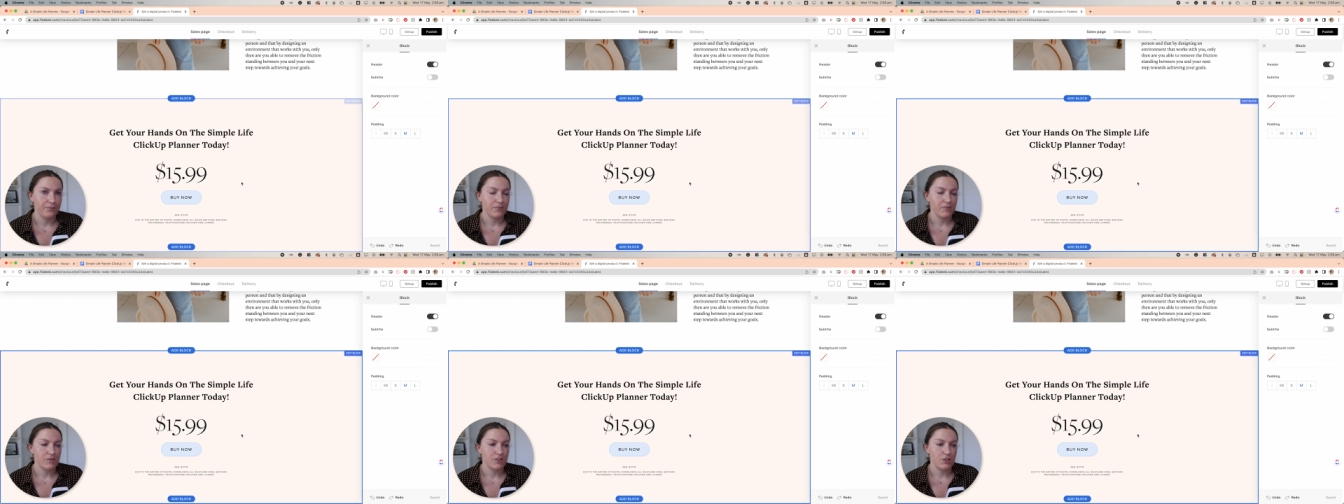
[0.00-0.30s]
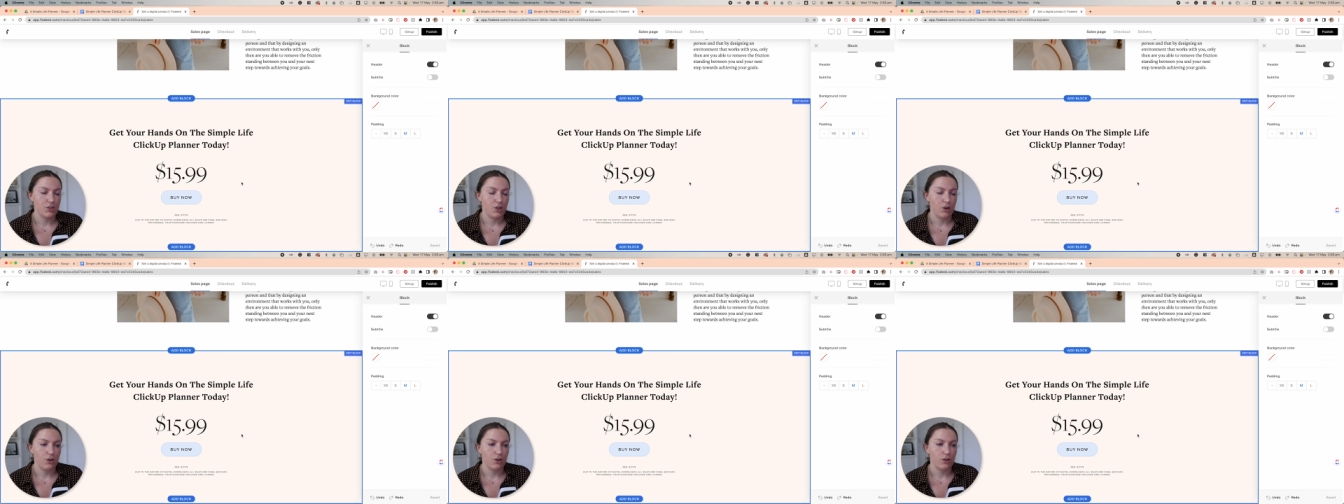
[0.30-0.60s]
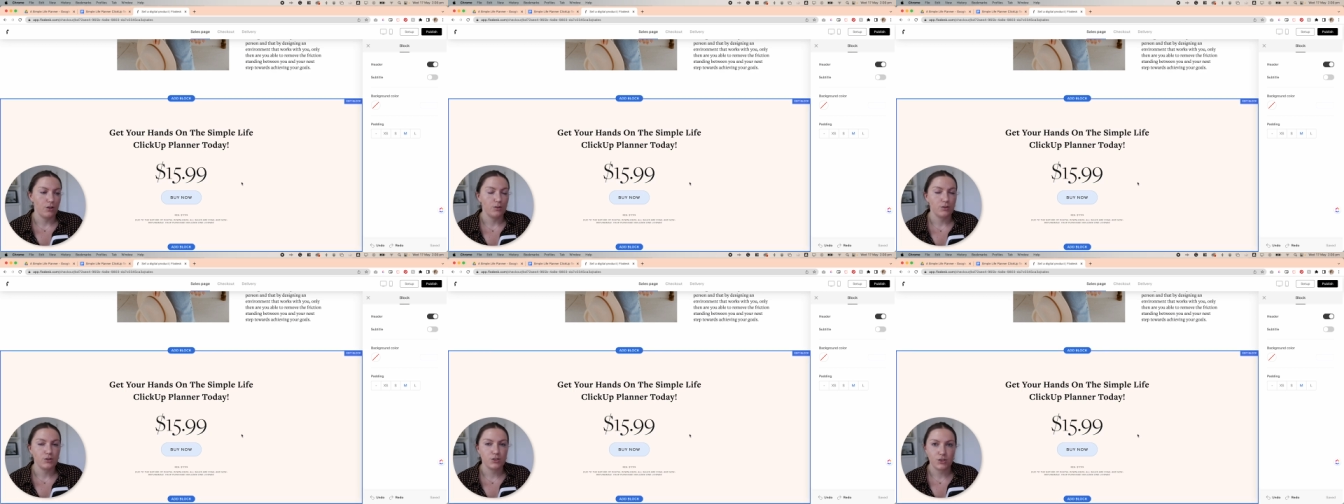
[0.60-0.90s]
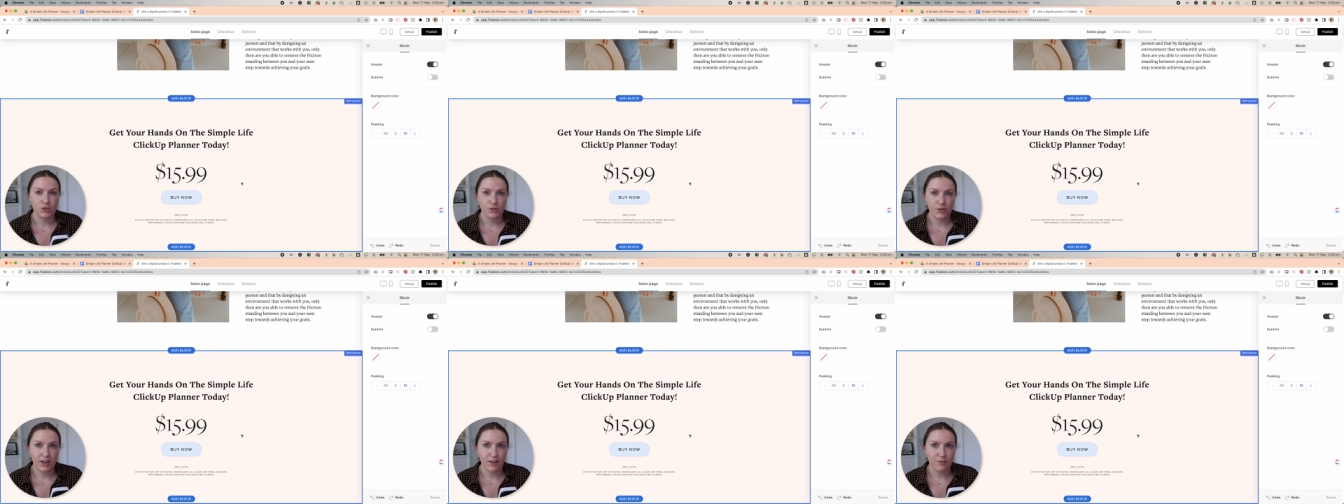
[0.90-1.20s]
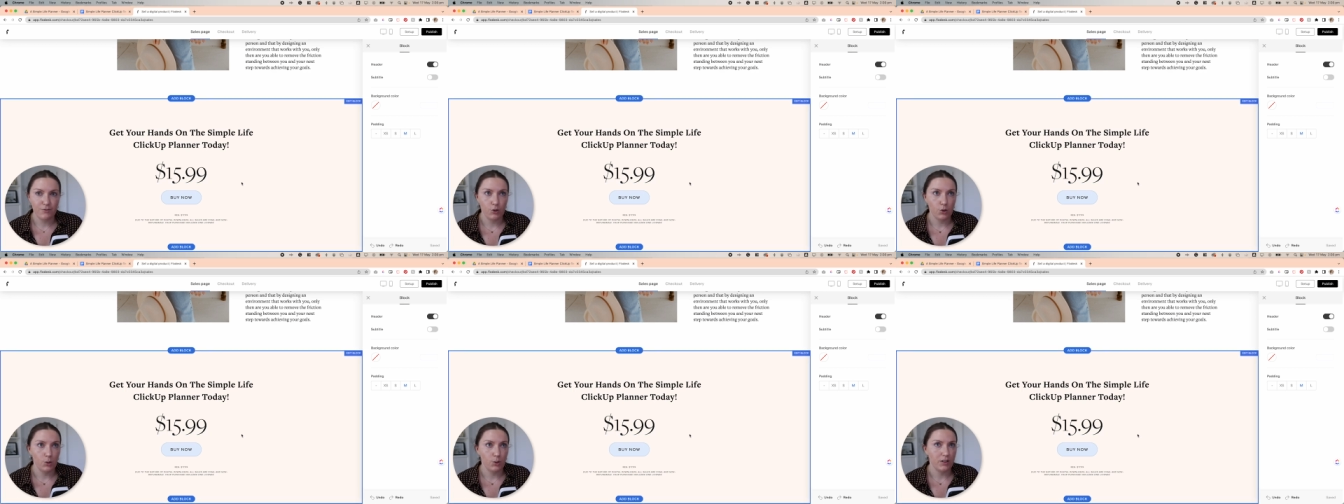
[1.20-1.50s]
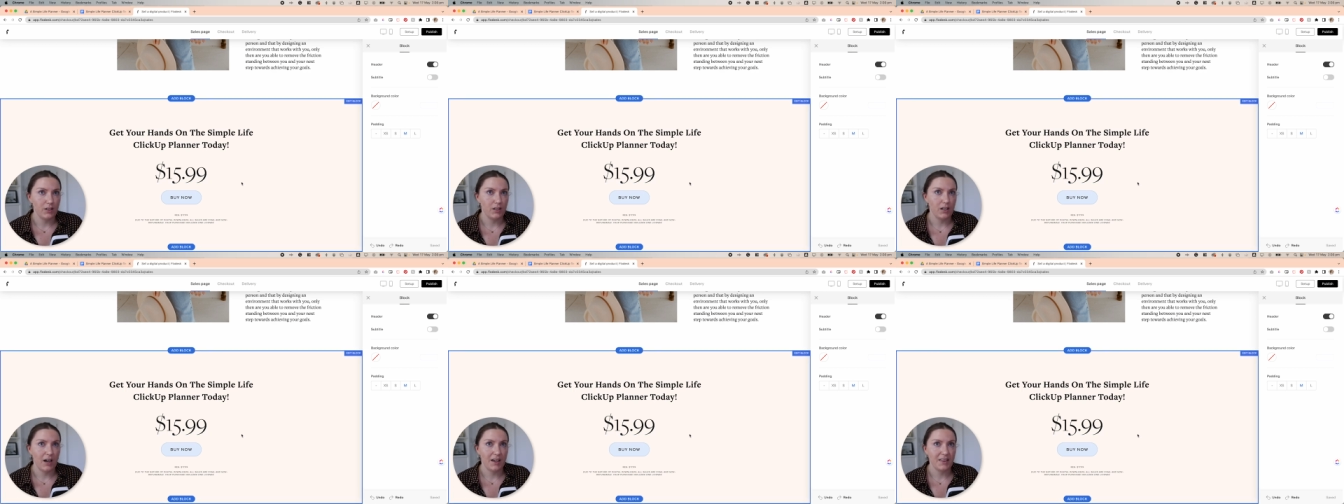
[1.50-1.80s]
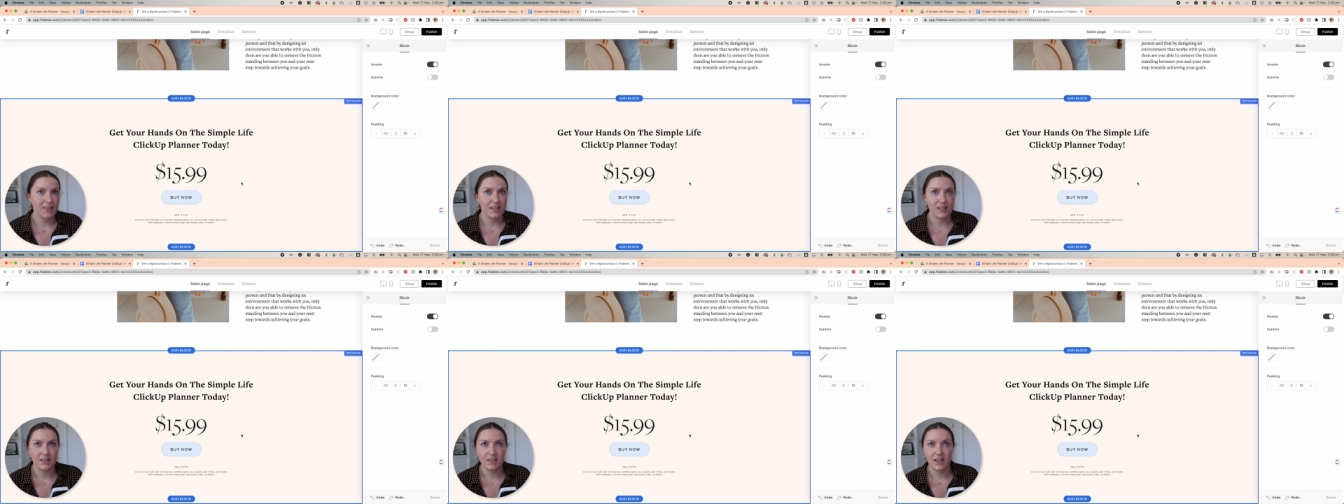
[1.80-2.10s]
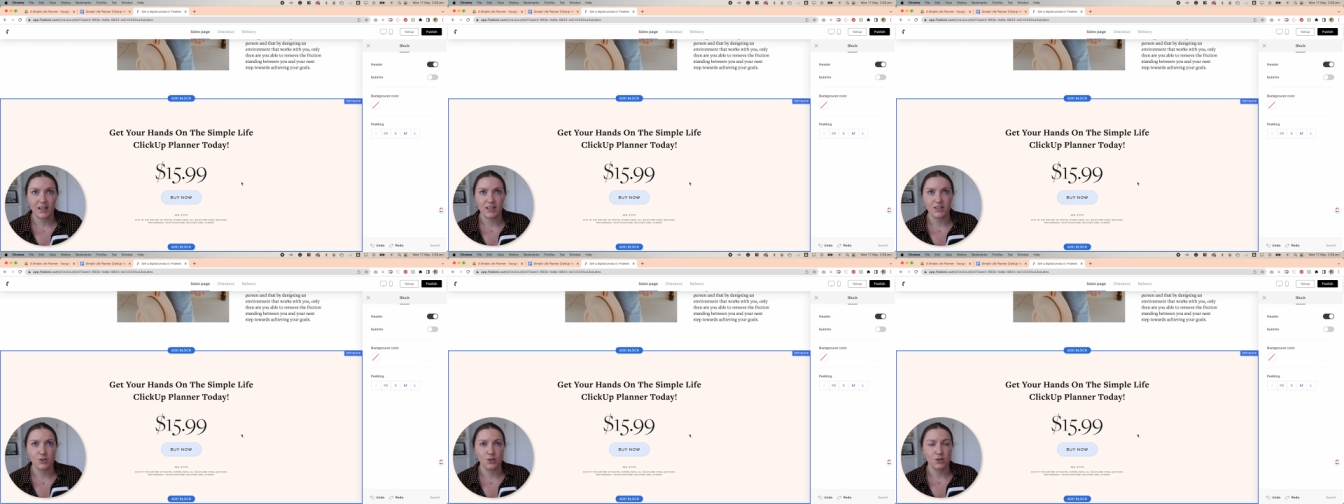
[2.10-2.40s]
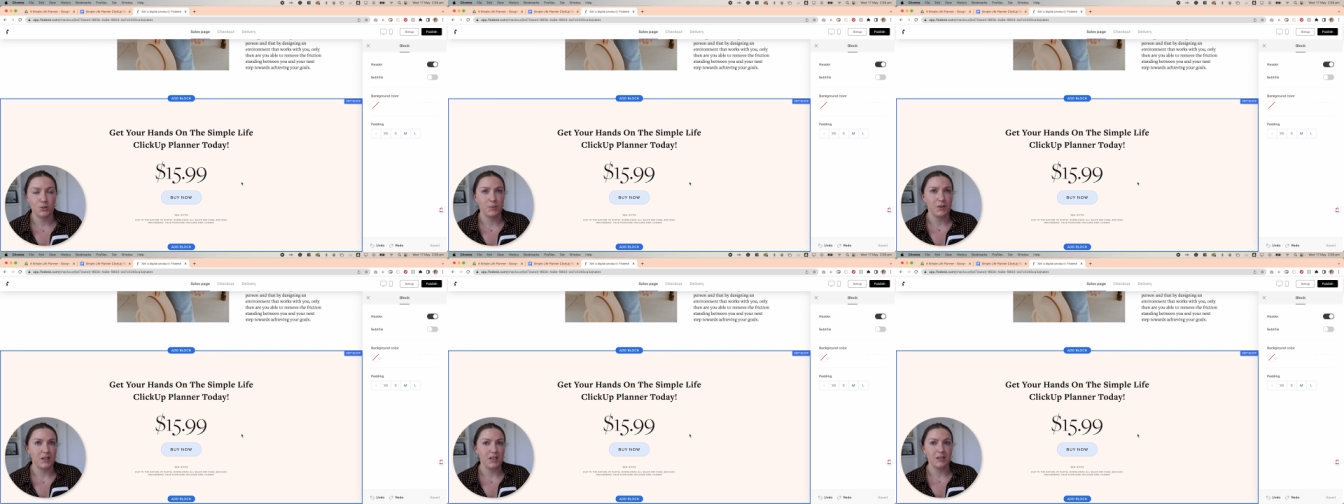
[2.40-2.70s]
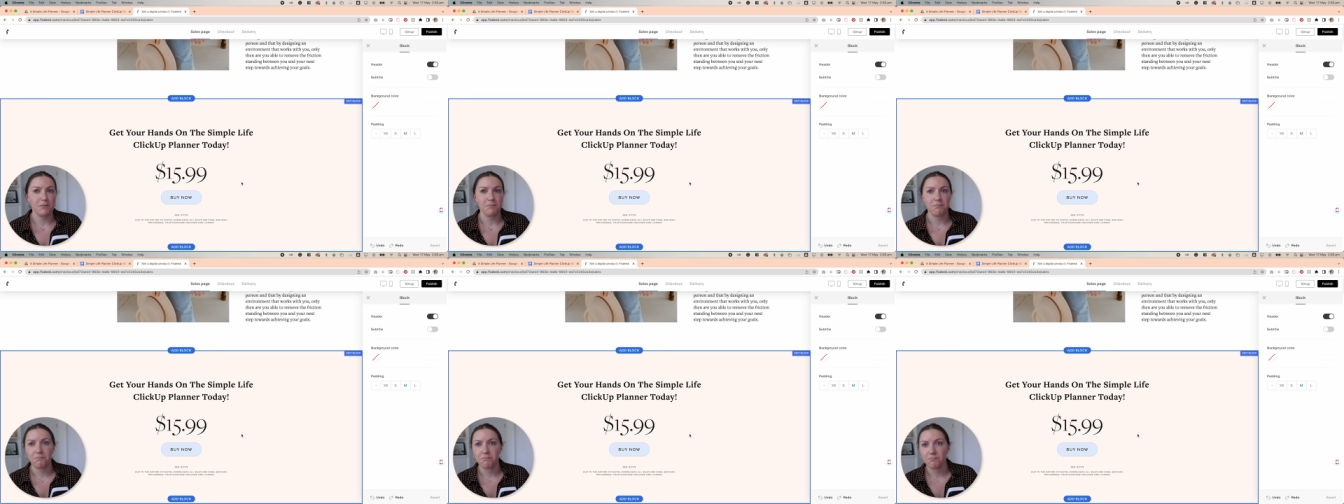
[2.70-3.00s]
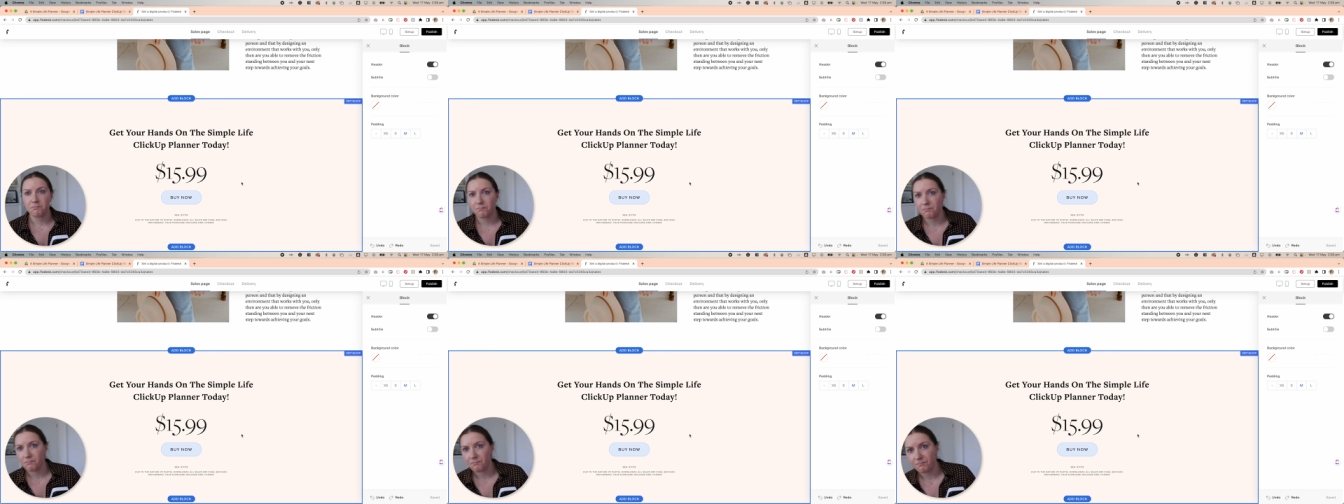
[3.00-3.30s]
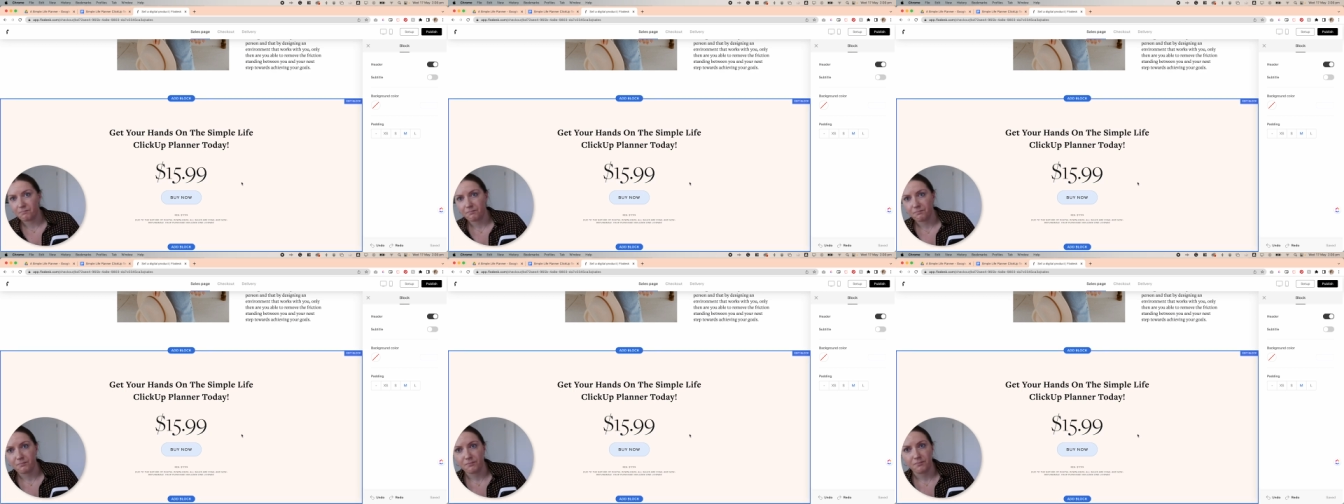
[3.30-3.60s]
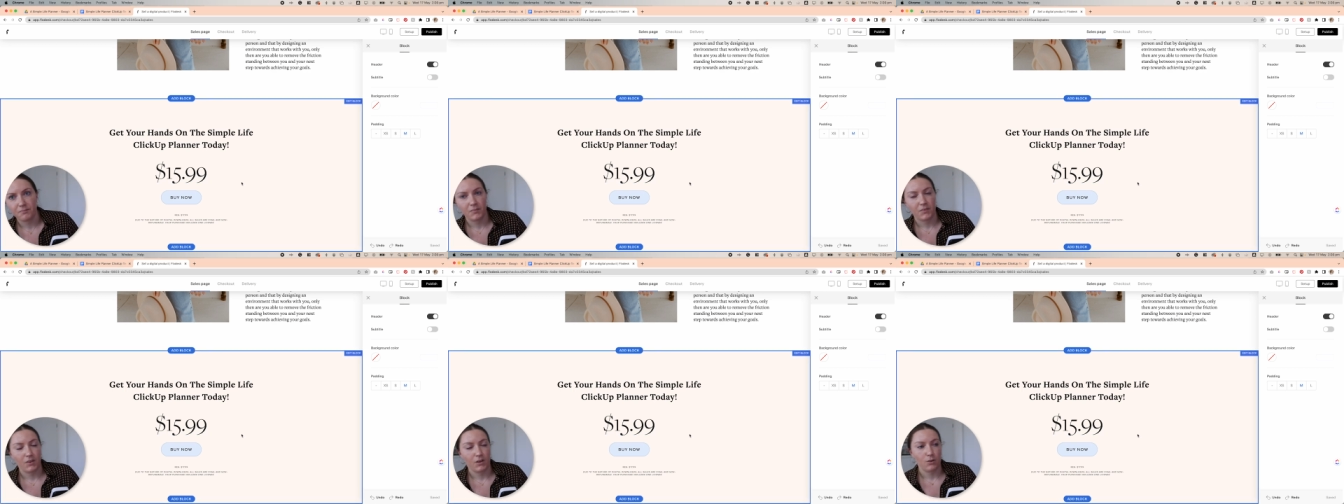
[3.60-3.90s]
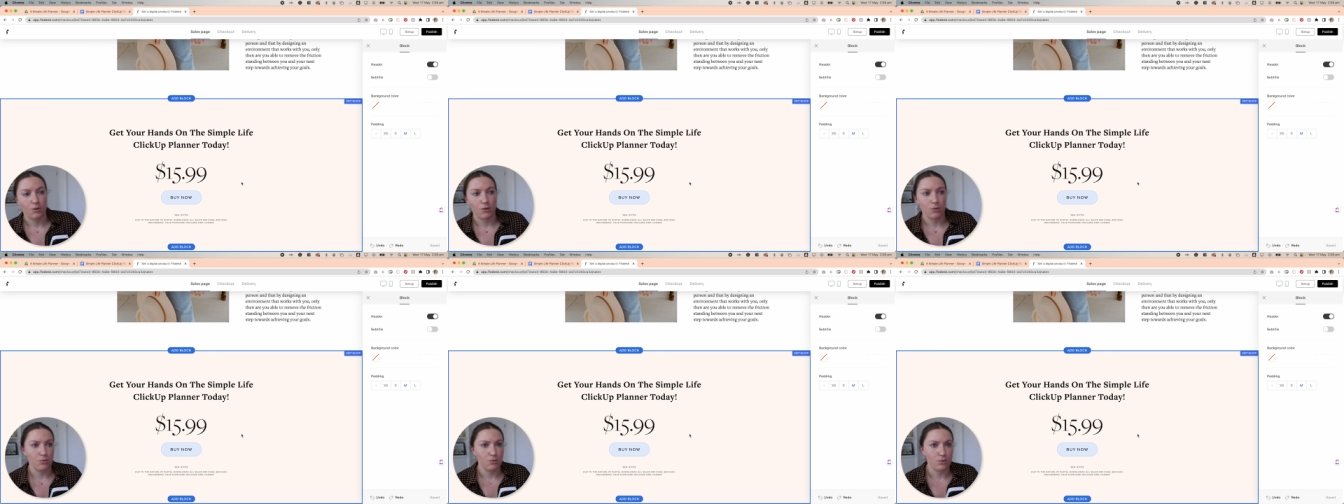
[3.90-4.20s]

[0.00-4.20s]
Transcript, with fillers: So straightforward, I think that took me oh